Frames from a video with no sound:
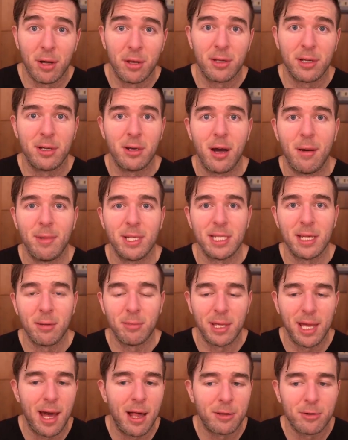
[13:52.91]
All the comments help
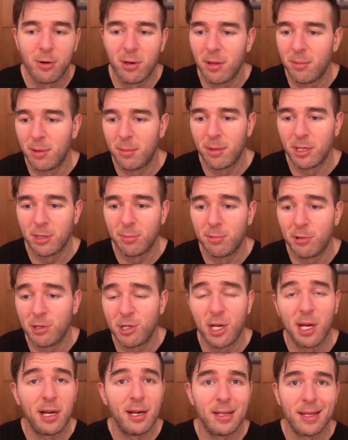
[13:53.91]
the algorithm. They're much
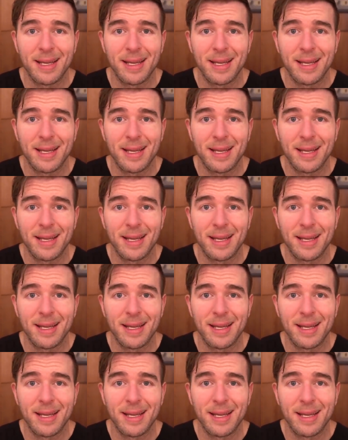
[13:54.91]
appreciated.